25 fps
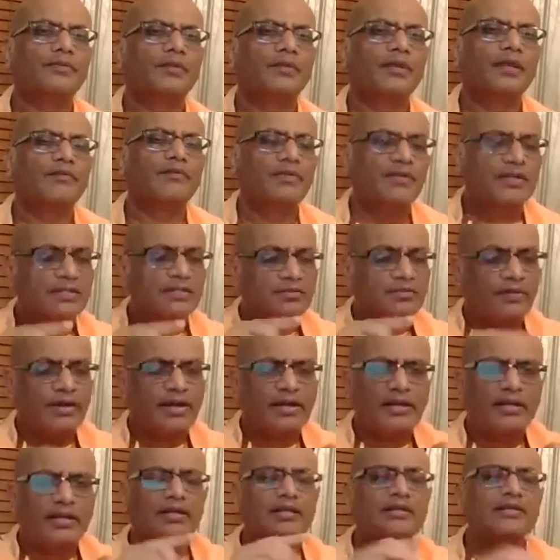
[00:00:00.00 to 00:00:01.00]
if it is
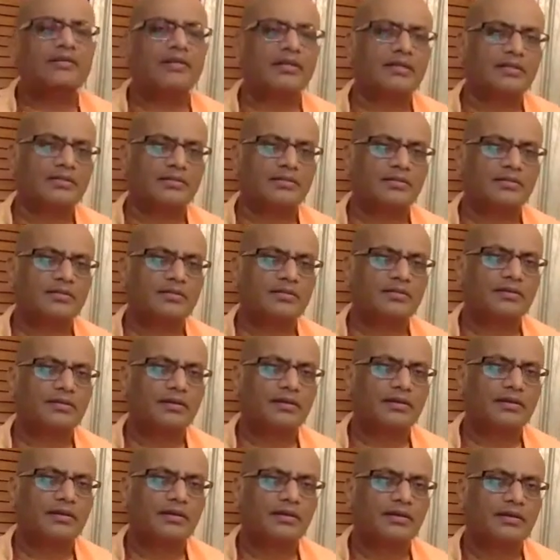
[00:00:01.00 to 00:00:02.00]
very intense.
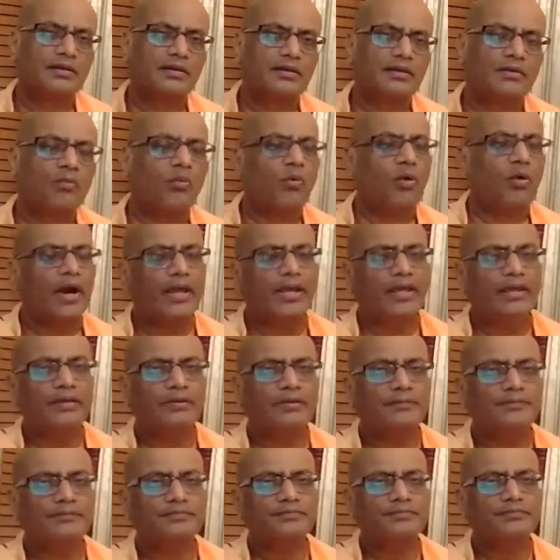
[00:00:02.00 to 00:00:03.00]
Why?
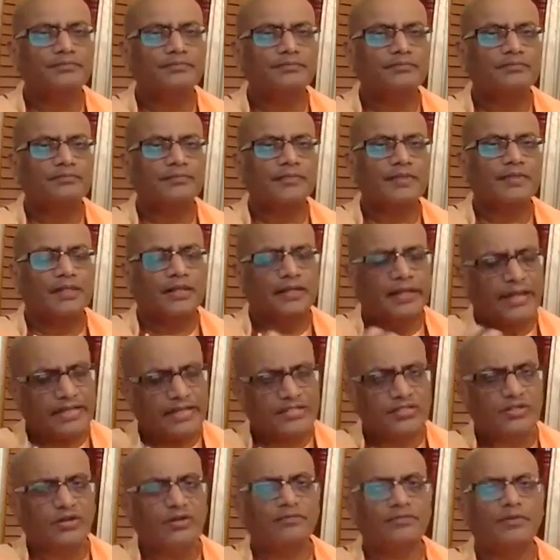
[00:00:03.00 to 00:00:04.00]
The
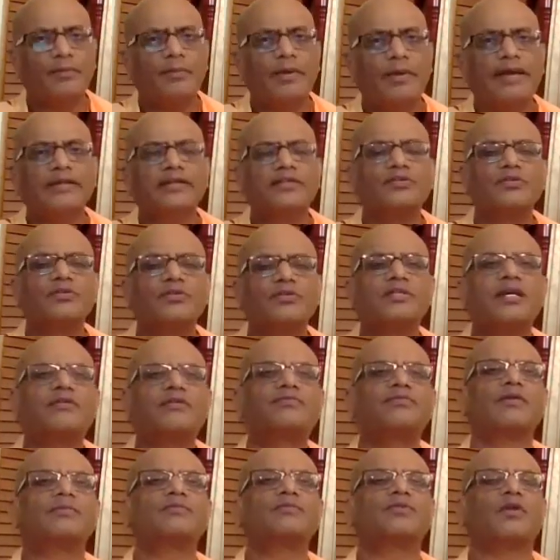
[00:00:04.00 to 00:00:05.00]
nature of the mind is to
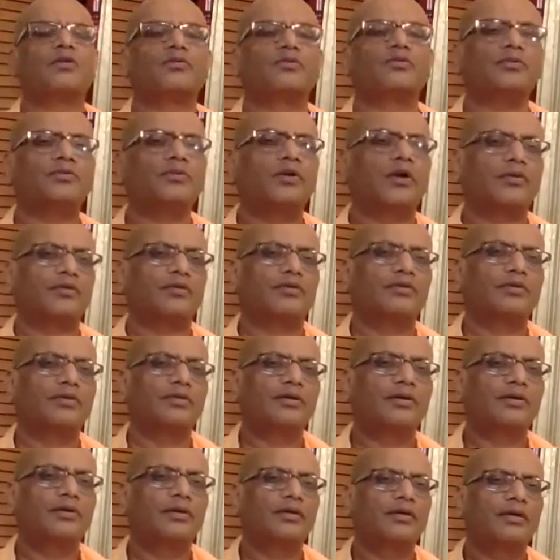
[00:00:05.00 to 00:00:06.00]
jump from thought to thought.
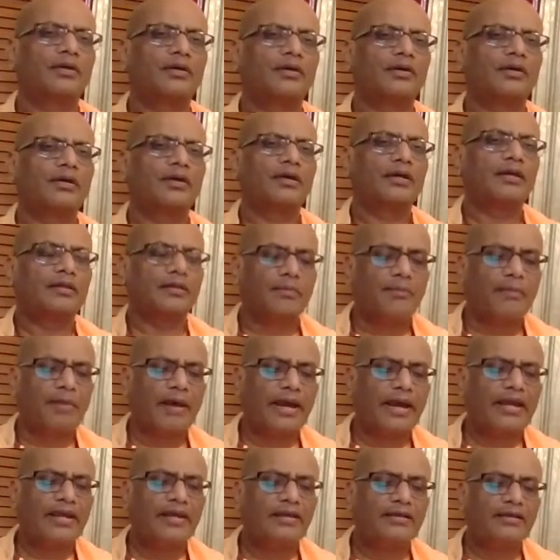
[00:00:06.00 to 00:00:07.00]
The
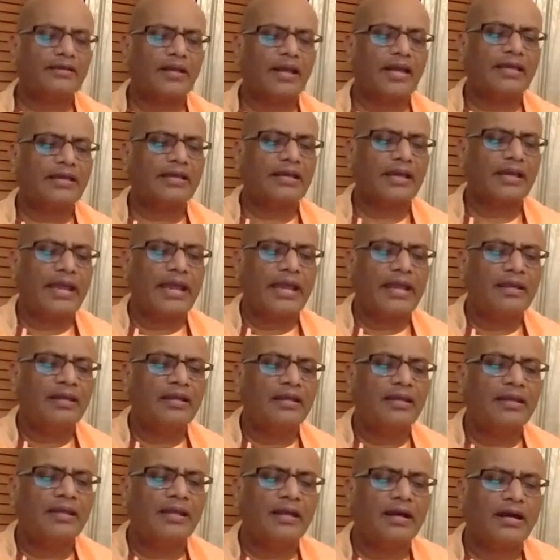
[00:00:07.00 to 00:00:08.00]
mind, like
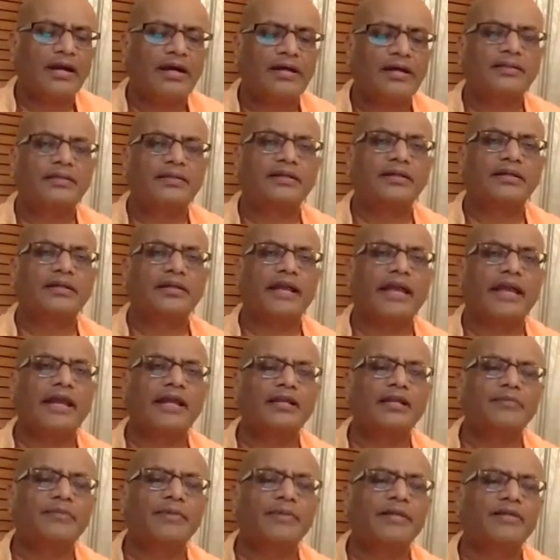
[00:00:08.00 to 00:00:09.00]
any other
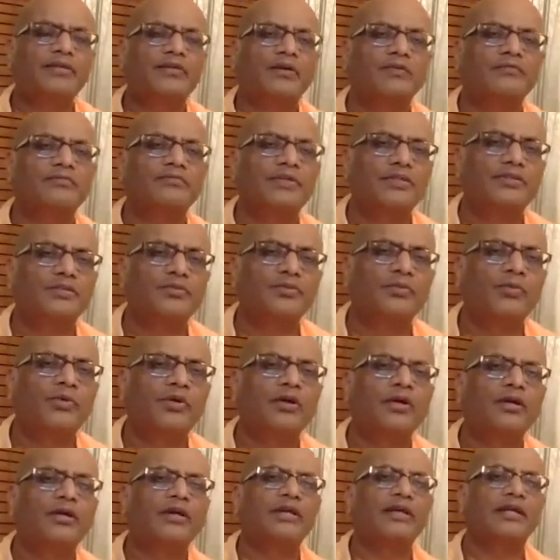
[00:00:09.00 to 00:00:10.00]
element of this
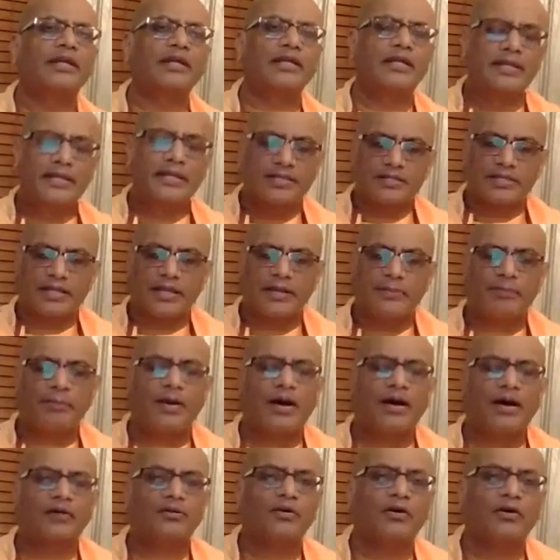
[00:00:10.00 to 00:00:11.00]
world, is a
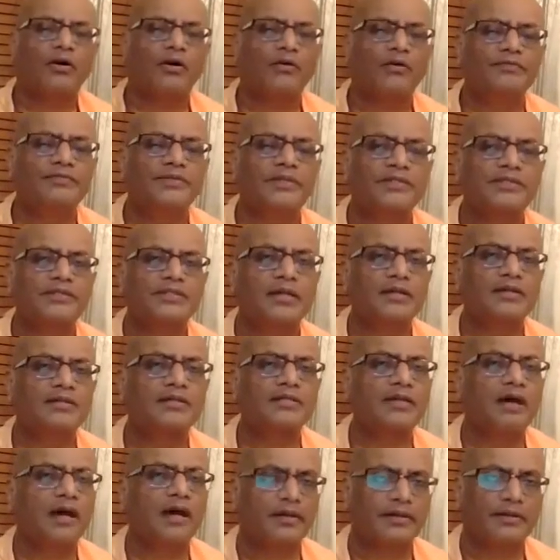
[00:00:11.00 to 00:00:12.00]
part of this
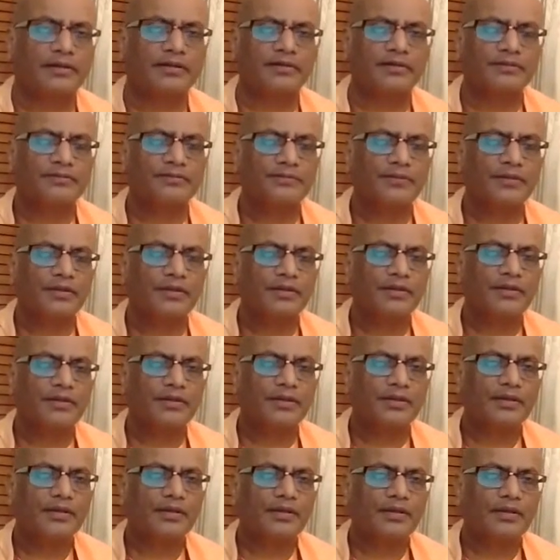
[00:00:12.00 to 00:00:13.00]
samsara.
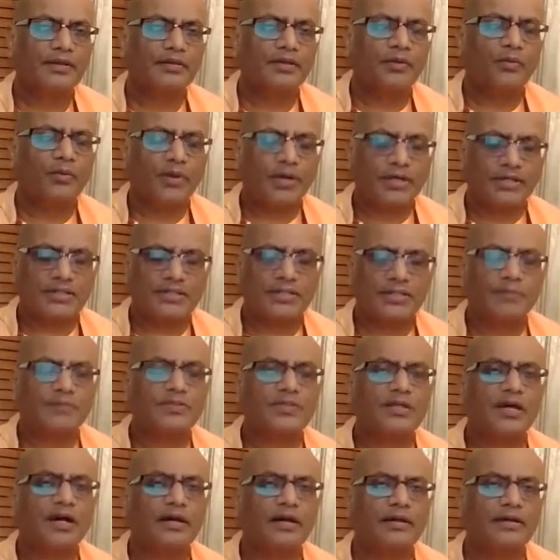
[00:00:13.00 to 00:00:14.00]
The word
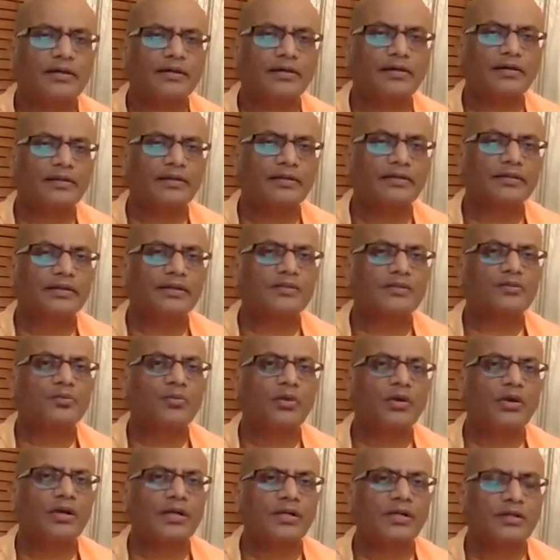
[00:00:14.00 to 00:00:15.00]
samsara, this
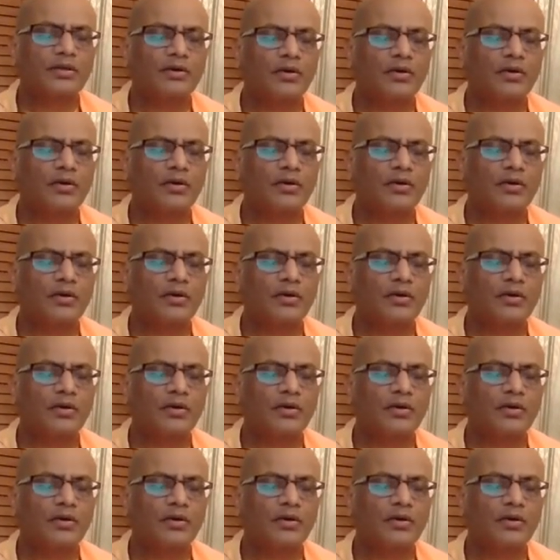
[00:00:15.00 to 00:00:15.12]
word